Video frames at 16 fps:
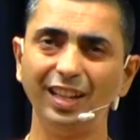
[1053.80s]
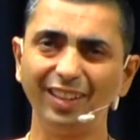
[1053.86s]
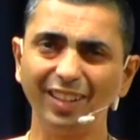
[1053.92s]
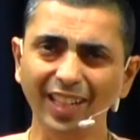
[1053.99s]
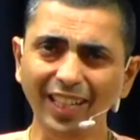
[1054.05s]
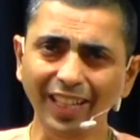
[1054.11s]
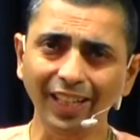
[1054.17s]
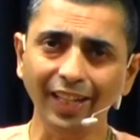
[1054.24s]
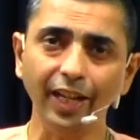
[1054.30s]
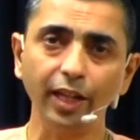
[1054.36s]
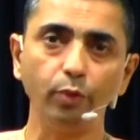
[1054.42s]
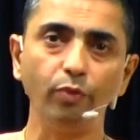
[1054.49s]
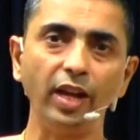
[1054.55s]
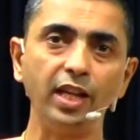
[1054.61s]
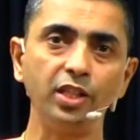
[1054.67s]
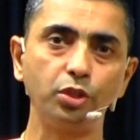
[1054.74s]
real
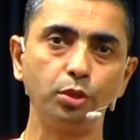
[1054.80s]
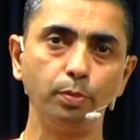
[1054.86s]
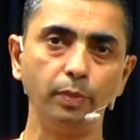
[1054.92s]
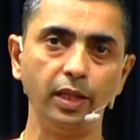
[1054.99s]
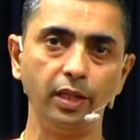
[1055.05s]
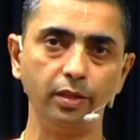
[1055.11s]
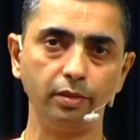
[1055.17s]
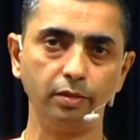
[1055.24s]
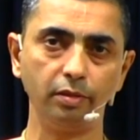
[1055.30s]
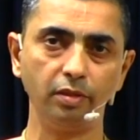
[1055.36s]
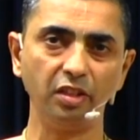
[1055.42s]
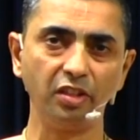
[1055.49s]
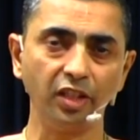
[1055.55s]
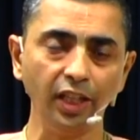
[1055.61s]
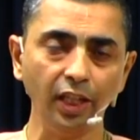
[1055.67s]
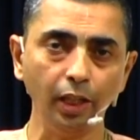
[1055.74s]
advancement,
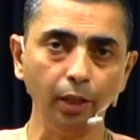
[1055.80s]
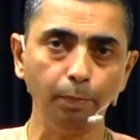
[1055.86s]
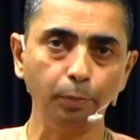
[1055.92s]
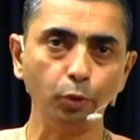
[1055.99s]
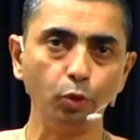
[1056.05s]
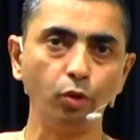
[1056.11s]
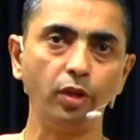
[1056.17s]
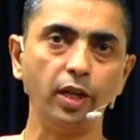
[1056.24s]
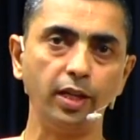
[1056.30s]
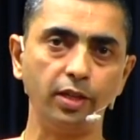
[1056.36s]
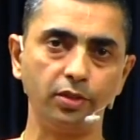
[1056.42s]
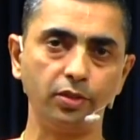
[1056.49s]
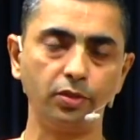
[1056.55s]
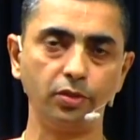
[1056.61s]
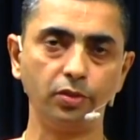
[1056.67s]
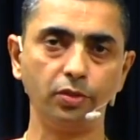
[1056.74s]
real
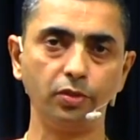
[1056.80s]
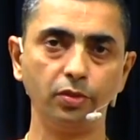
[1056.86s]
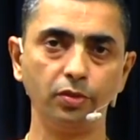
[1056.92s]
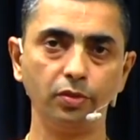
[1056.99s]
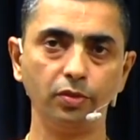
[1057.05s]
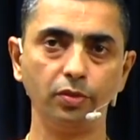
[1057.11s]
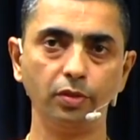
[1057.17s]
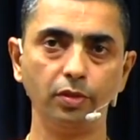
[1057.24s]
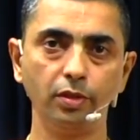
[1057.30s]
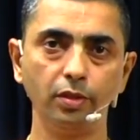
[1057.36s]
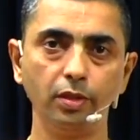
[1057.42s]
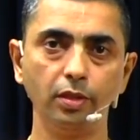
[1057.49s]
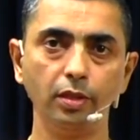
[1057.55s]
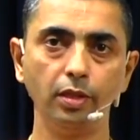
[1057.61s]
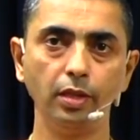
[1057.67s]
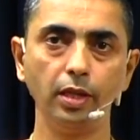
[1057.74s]
progress
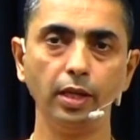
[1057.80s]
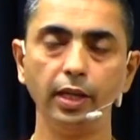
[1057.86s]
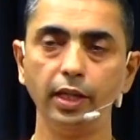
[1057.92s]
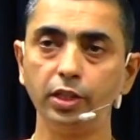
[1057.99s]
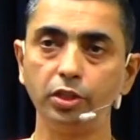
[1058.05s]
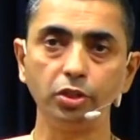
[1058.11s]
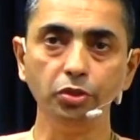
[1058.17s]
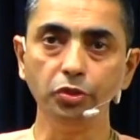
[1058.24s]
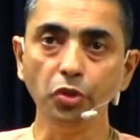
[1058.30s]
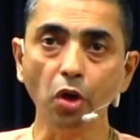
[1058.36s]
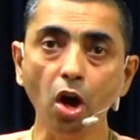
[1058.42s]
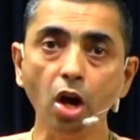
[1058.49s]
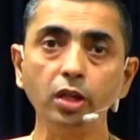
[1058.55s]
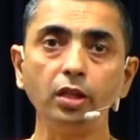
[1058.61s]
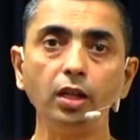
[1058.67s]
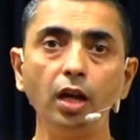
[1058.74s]
is
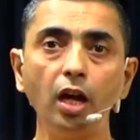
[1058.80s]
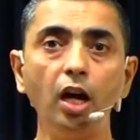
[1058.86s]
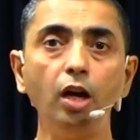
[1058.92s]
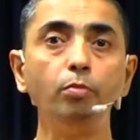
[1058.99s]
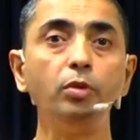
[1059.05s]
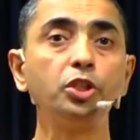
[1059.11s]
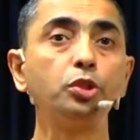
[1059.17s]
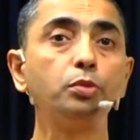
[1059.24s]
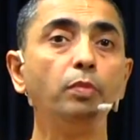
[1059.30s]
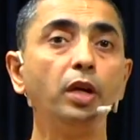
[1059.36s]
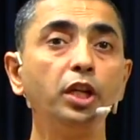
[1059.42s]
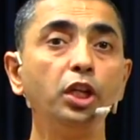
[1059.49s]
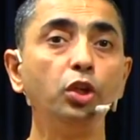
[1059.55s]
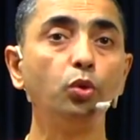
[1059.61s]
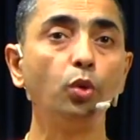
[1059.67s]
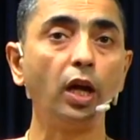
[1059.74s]
not how much
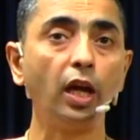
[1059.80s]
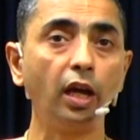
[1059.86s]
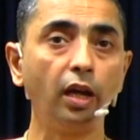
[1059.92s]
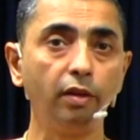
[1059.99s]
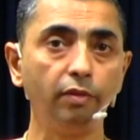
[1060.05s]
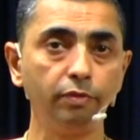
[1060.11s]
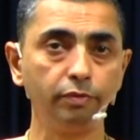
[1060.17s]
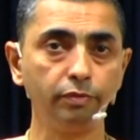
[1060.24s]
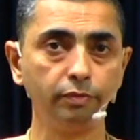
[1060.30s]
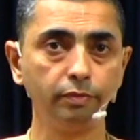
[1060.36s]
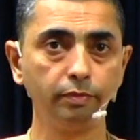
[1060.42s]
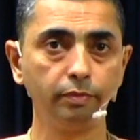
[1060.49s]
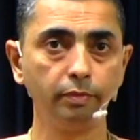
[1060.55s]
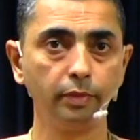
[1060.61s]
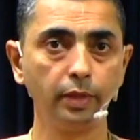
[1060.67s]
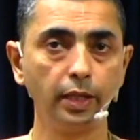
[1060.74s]
money you have,
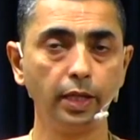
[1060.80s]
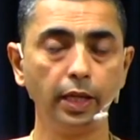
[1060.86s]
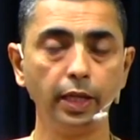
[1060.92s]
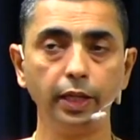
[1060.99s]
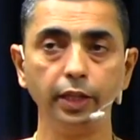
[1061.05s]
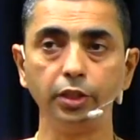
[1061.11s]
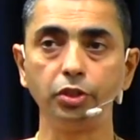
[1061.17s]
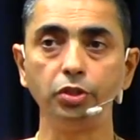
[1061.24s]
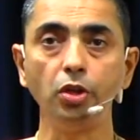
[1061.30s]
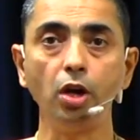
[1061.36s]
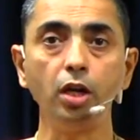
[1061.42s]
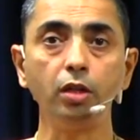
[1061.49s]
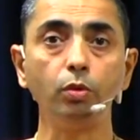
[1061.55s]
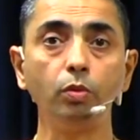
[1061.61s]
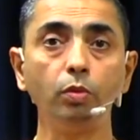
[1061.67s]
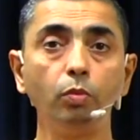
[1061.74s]
is
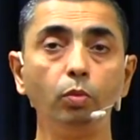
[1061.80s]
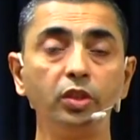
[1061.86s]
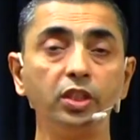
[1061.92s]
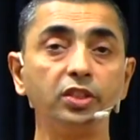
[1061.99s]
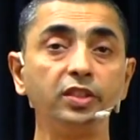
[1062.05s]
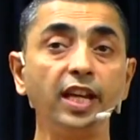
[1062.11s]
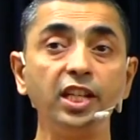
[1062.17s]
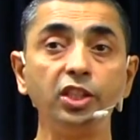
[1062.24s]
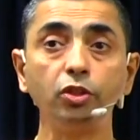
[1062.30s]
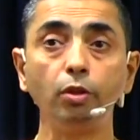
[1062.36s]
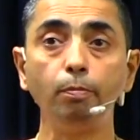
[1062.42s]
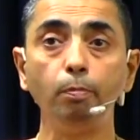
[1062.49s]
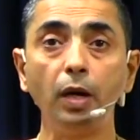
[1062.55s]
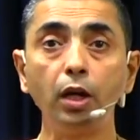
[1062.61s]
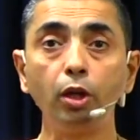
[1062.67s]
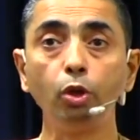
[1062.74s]
not the size
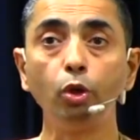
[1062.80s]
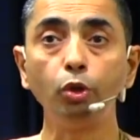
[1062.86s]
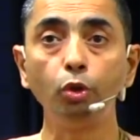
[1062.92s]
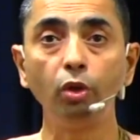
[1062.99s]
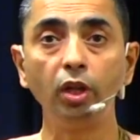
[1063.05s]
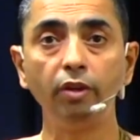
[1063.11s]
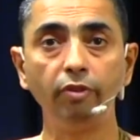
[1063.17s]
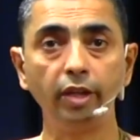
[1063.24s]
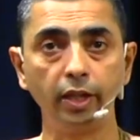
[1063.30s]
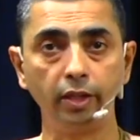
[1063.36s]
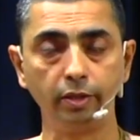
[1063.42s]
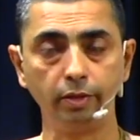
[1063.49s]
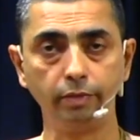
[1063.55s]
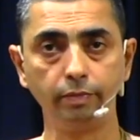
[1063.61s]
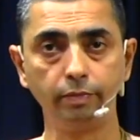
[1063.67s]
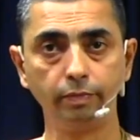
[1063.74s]
of bungalow you live
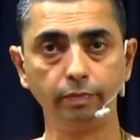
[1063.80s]
in,